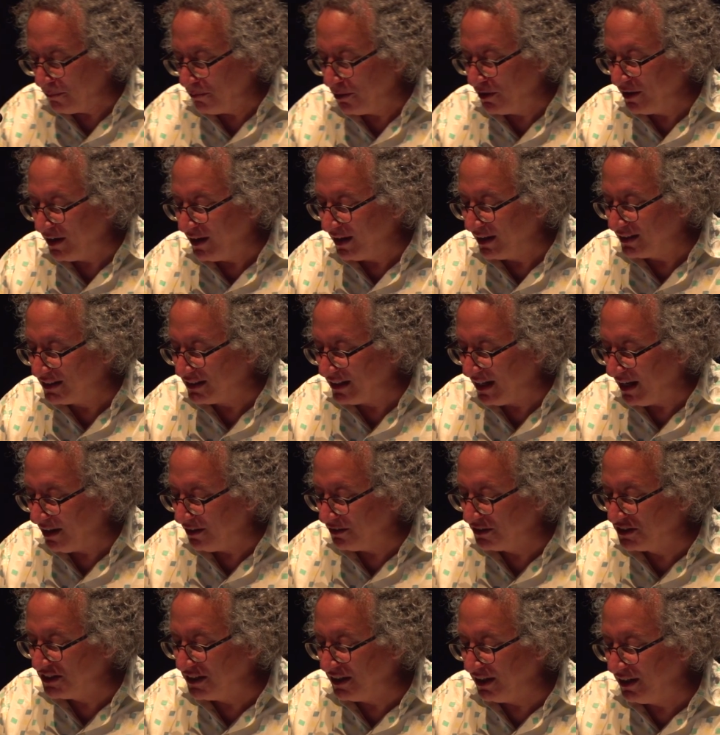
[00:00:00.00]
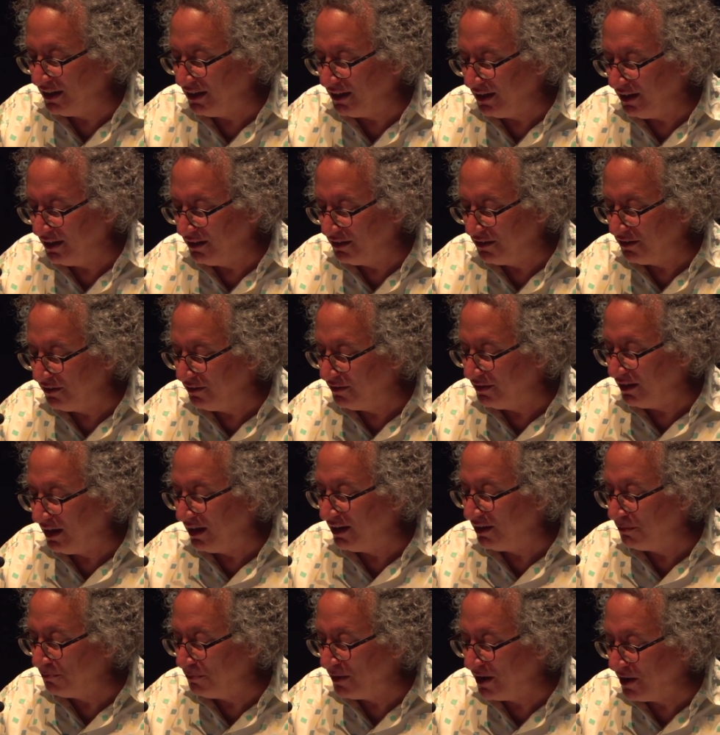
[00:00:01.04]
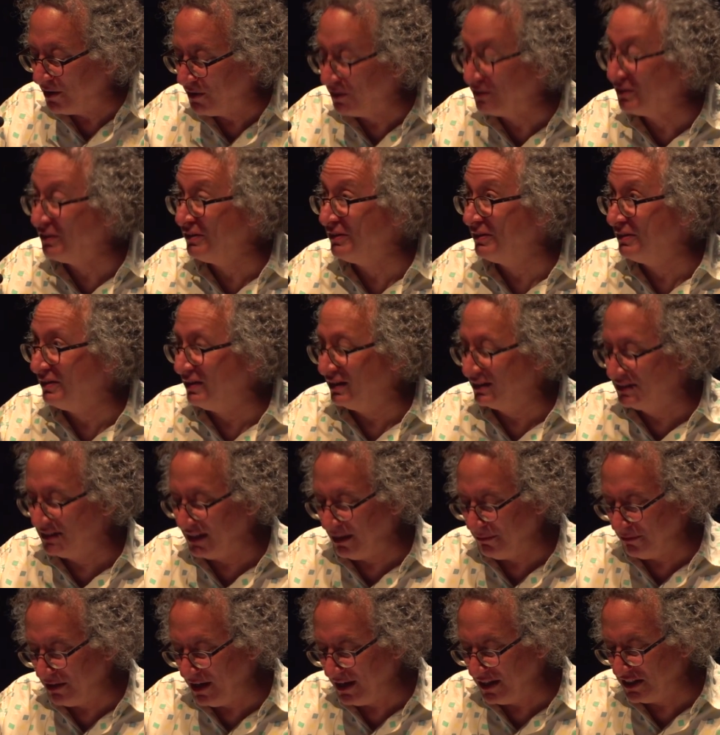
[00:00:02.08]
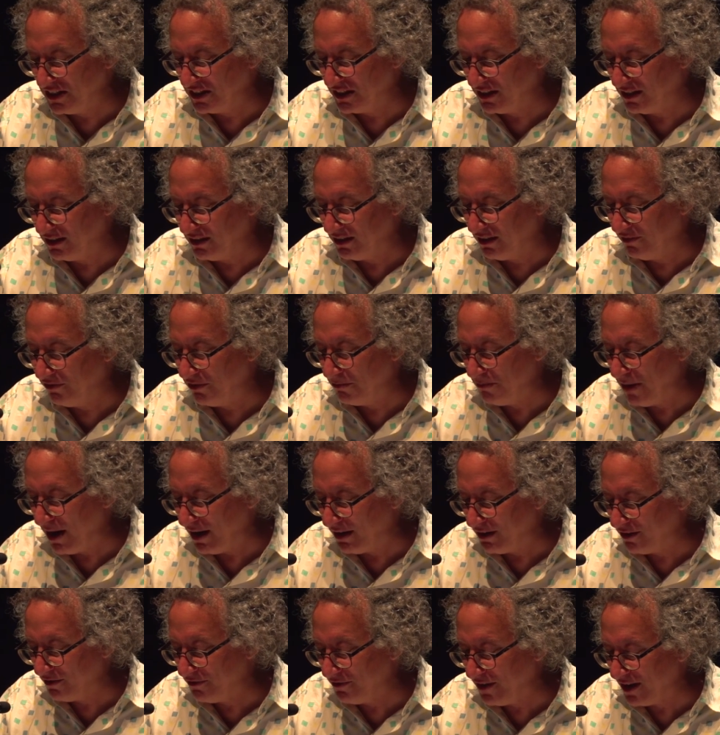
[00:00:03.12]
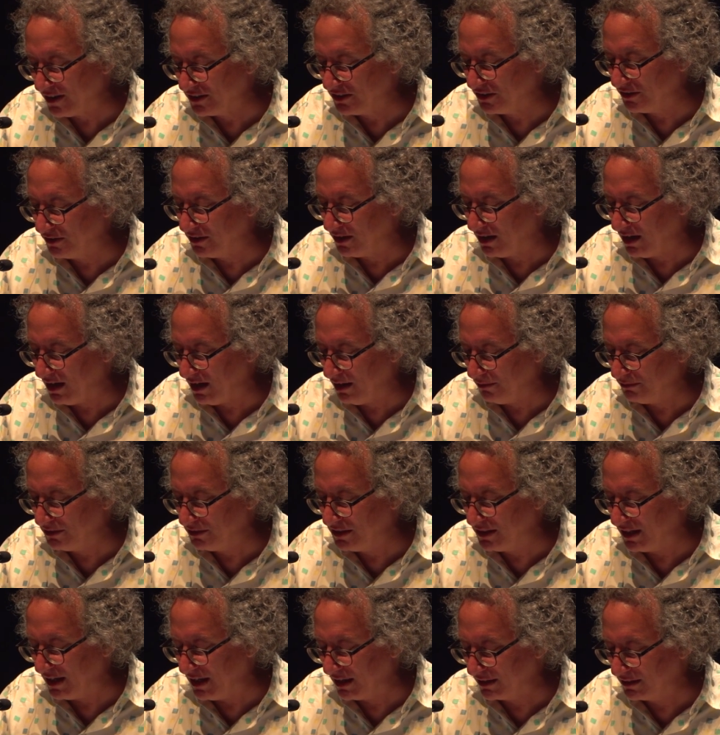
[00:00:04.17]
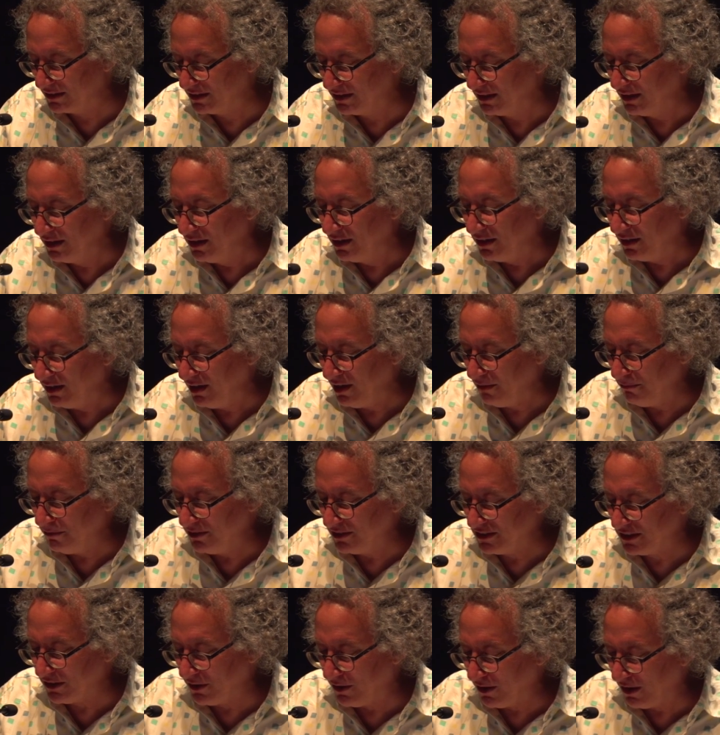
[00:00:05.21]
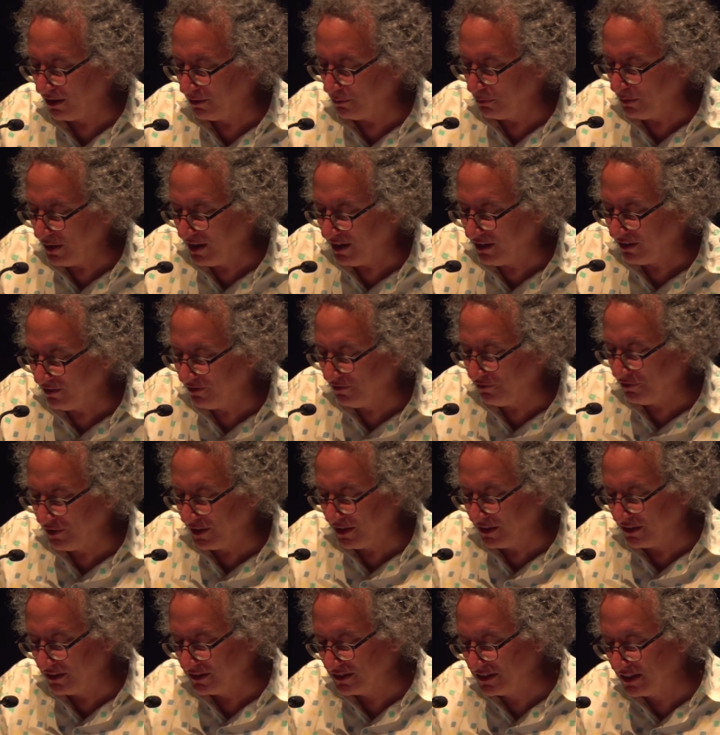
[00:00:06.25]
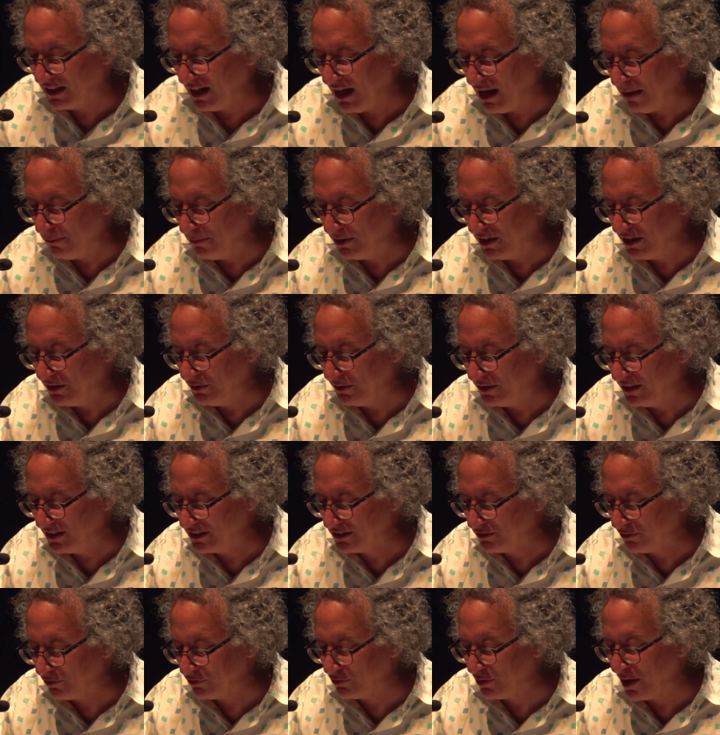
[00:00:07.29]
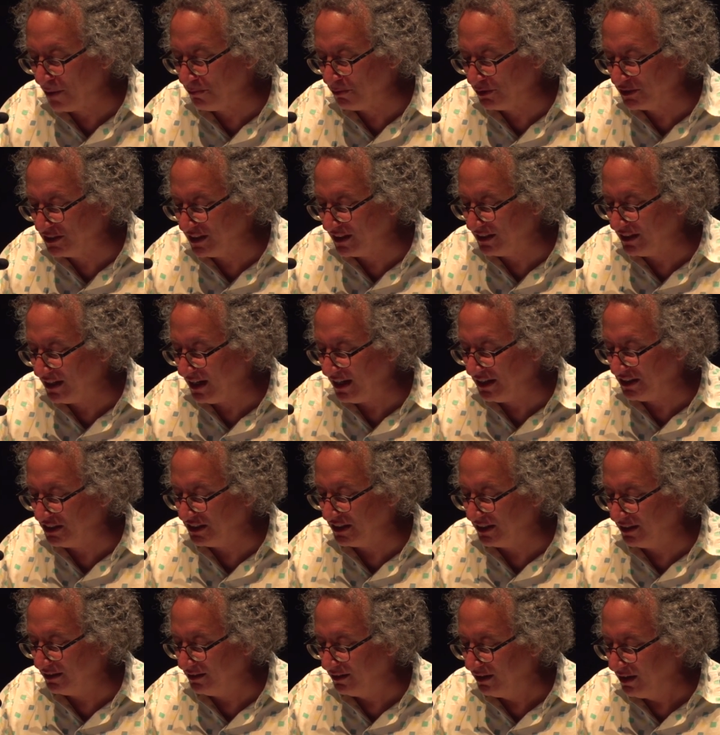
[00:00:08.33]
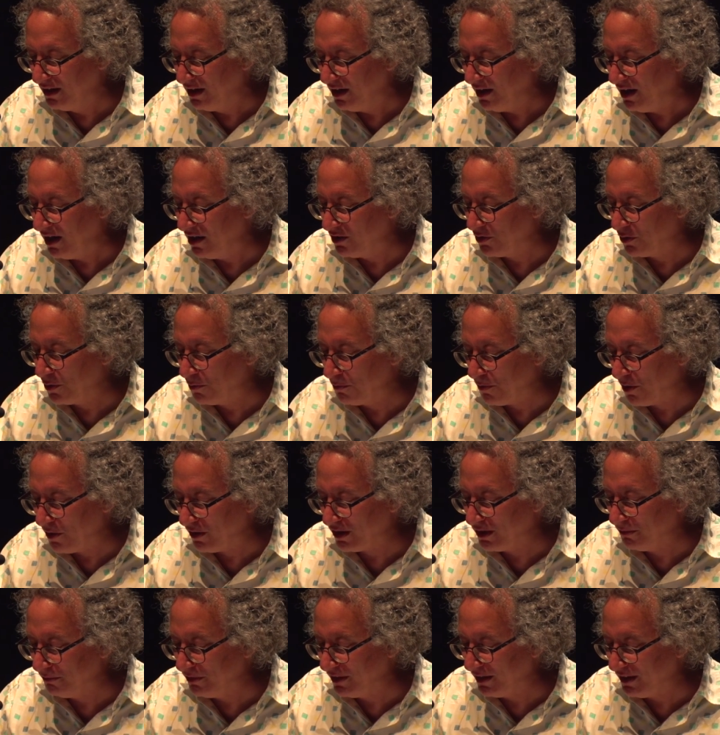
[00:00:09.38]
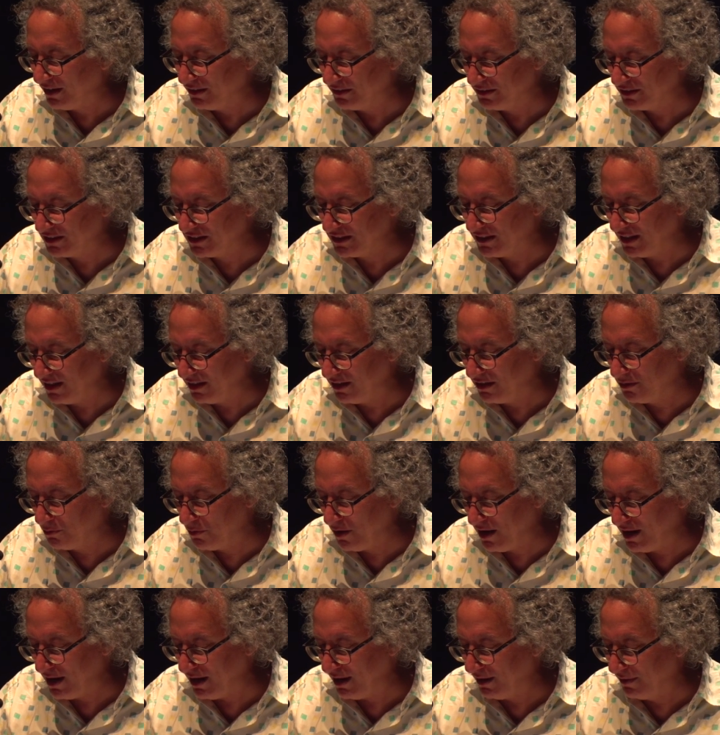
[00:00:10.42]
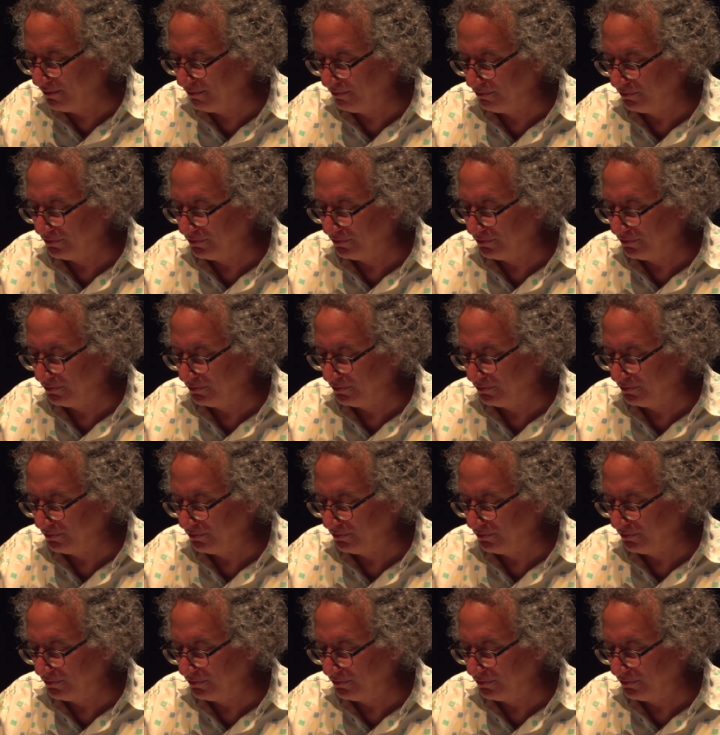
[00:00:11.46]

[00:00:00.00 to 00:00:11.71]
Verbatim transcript: putting its energy into an empirical examination of a manufactured object, Gitman's art reconfigures the ambiguities of representation in a remarkably understated way.